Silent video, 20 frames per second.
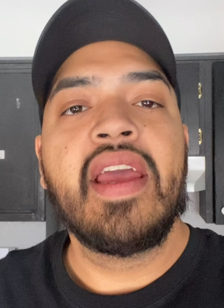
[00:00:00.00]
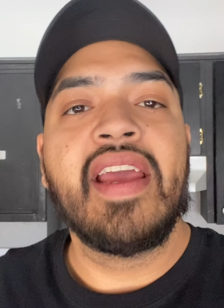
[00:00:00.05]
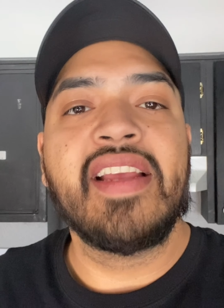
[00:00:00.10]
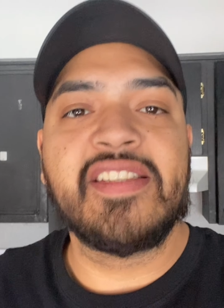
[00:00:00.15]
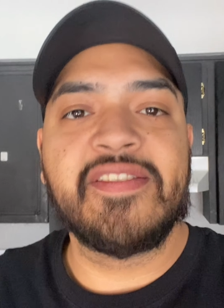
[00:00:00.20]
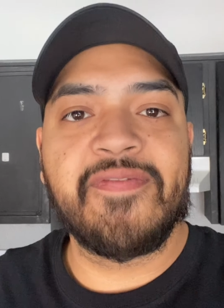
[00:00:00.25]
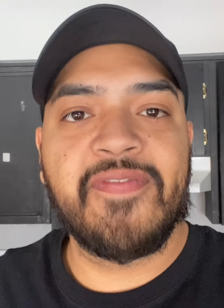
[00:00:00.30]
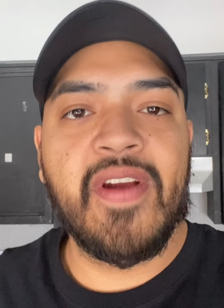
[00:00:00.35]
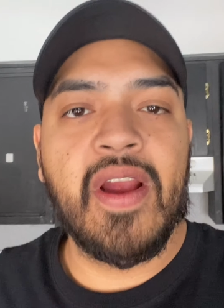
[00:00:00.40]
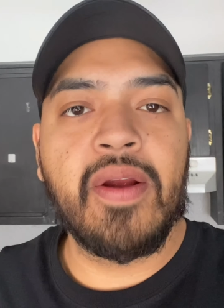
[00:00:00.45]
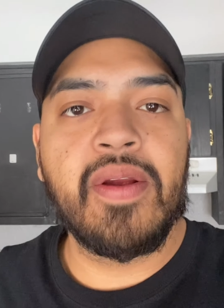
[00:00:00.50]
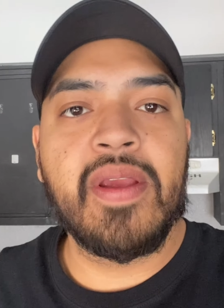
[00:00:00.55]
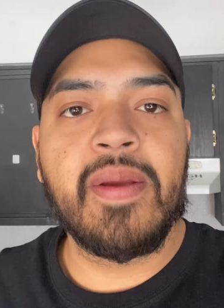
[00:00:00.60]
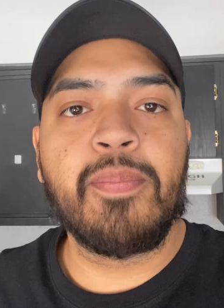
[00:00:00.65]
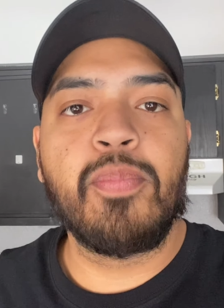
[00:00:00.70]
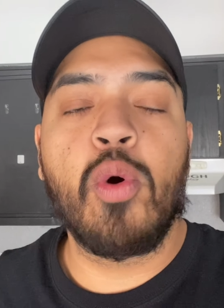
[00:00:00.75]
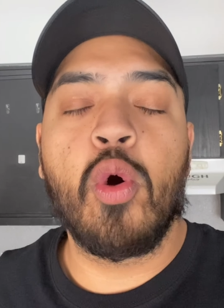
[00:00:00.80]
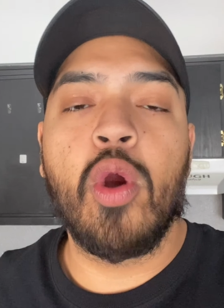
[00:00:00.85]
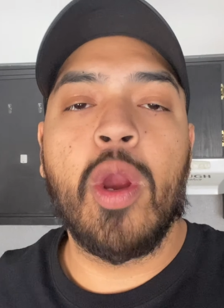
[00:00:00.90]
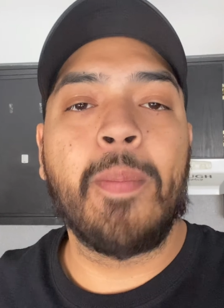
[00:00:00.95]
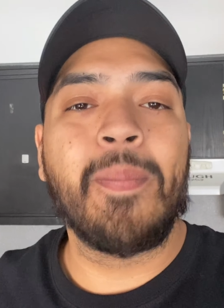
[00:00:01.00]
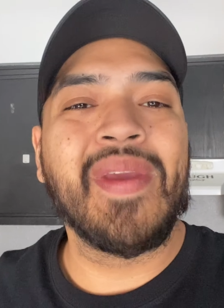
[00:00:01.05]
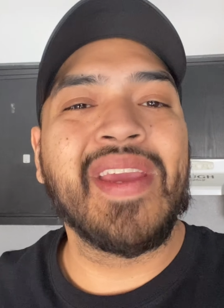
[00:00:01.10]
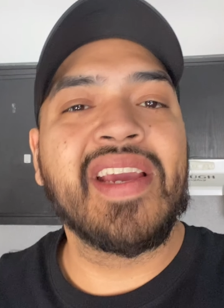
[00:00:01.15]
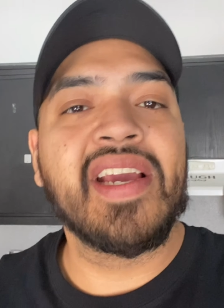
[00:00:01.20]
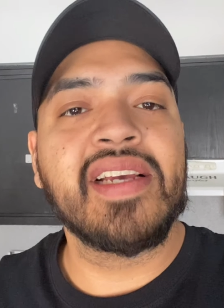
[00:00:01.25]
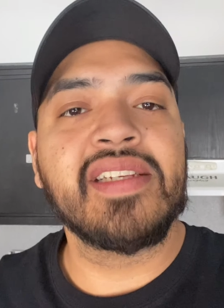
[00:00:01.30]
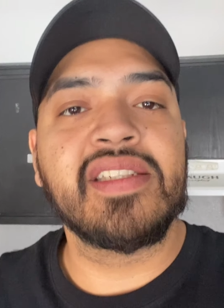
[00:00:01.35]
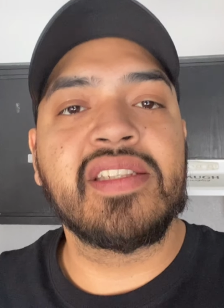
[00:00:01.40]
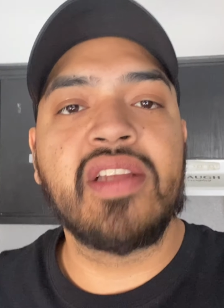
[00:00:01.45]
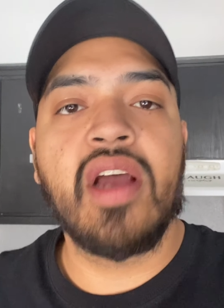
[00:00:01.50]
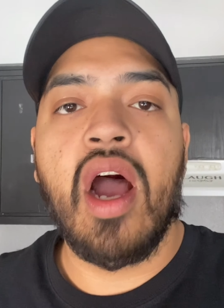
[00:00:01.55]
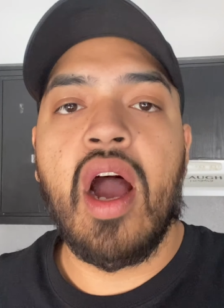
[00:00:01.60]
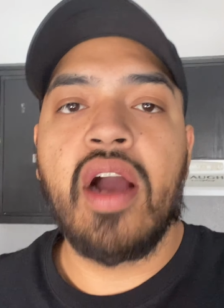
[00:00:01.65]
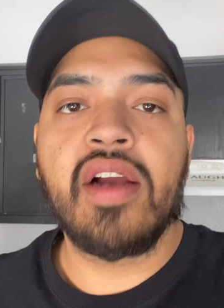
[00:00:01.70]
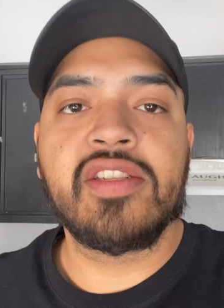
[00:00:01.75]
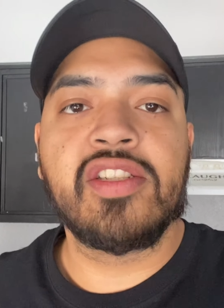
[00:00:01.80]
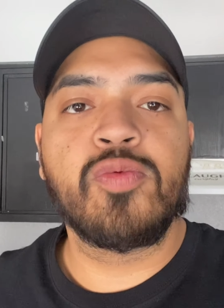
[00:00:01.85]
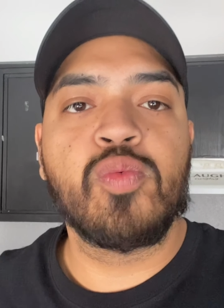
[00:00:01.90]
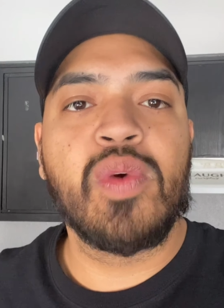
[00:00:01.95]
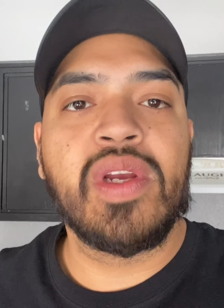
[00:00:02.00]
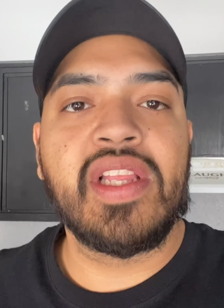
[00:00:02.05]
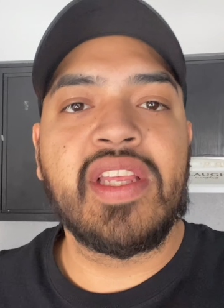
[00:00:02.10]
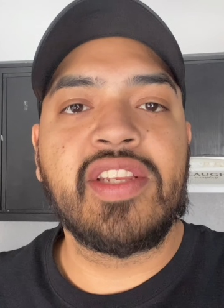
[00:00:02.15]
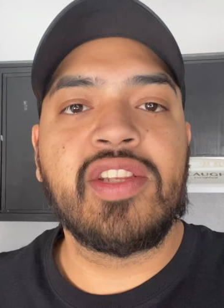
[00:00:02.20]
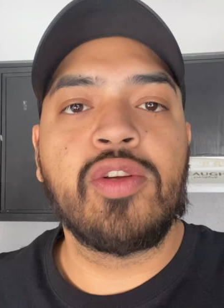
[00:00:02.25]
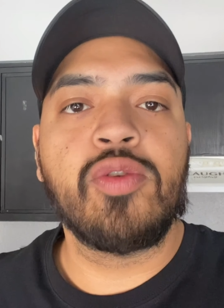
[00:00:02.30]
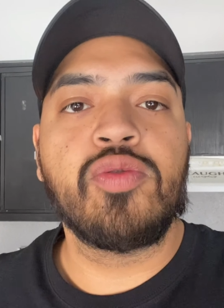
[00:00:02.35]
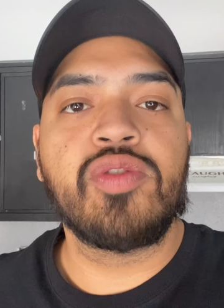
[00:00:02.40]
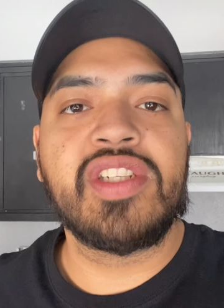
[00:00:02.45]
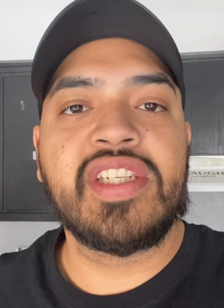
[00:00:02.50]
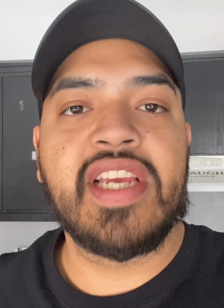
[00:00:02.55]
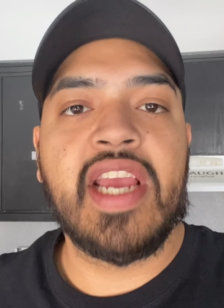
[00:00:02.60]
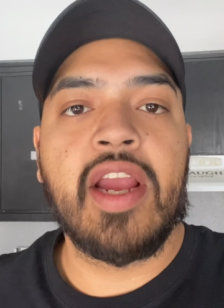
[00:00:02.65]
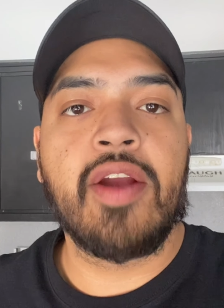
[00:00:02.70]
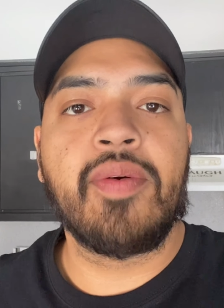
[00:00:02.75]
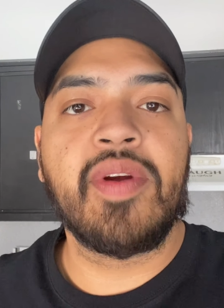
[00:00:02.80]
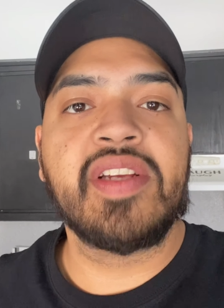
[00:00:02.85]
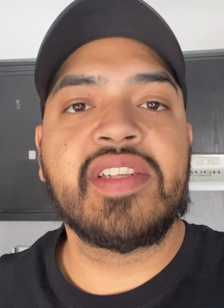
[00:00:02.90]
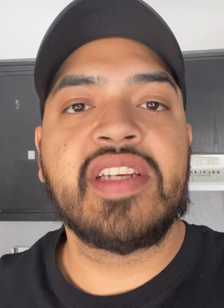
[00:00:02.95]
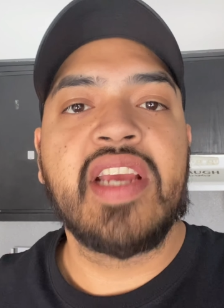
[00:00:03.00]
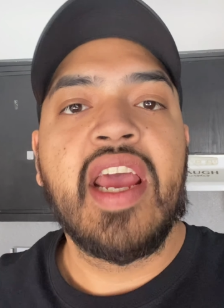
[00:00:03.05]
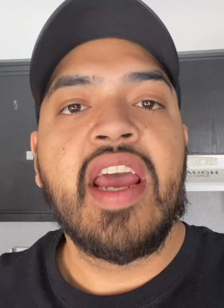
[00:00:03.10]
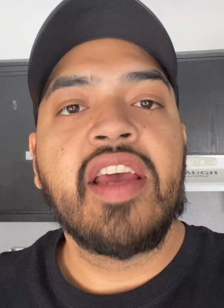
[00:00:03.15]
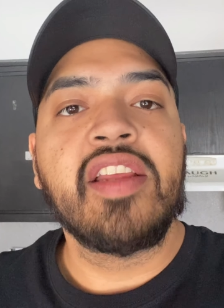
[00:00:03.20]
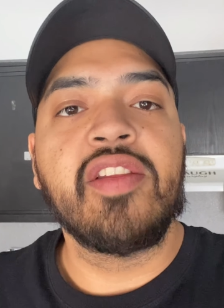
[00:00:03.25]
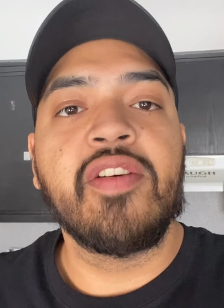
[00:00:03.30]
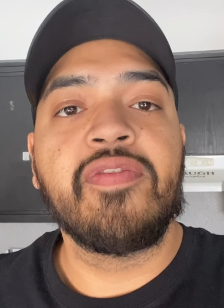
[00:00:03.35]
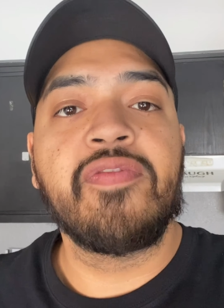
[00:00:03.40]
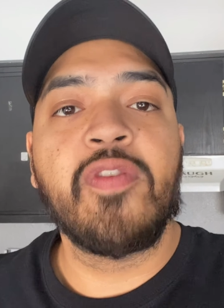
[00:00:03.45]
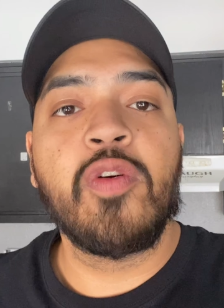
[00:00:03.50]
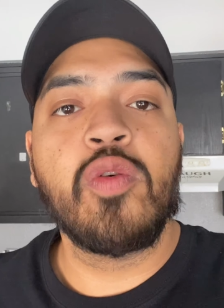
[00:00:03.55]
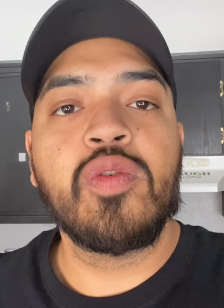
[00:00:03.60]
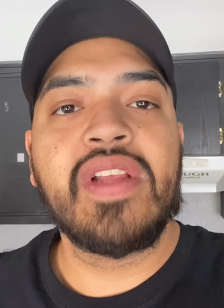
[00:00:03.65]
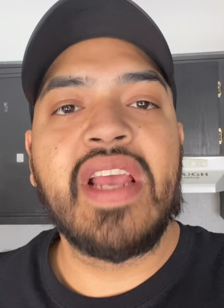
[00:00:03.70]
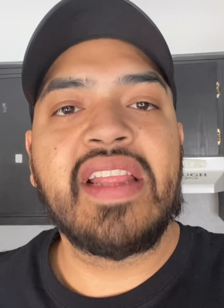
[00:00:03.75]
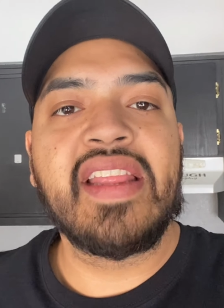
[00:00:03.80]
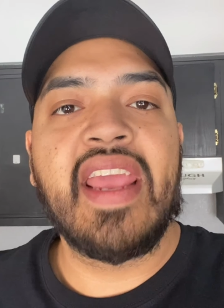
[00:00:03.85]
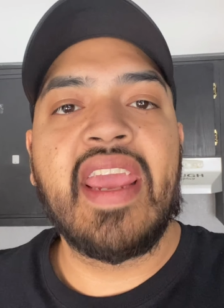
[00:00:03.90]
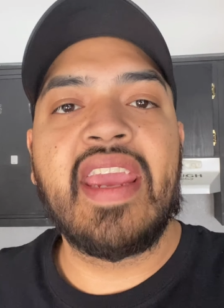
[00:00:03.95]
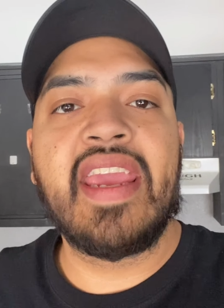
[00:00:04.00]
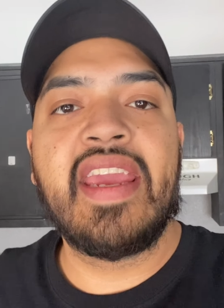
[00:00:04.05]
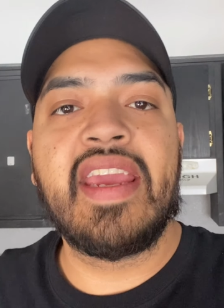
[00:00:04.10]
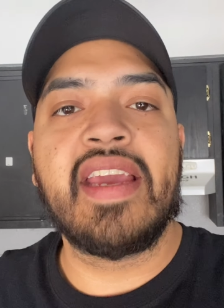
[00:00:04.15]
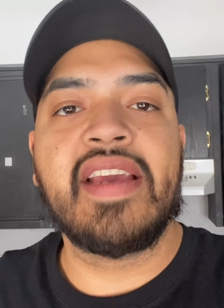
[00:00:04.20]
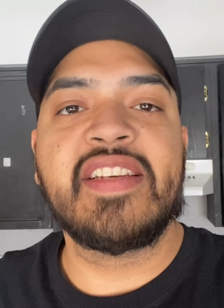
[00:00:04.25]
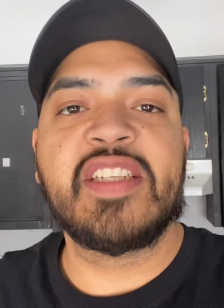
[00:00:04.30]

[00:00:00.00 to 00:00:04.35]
It's very important because dogs really do cherish the food that they eat,